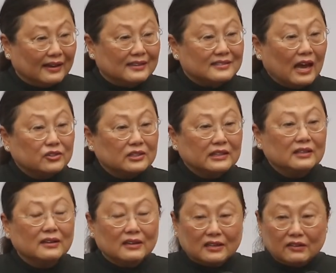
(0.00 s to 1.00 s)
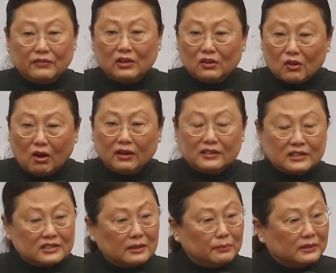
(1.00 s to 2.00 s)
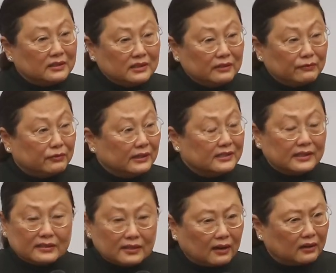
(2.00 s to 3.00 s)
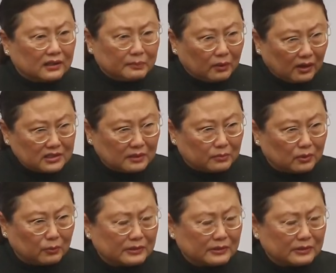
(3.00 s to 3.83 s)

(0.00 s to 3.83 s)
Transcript: And it's actually living long and disability-free is entirely possible.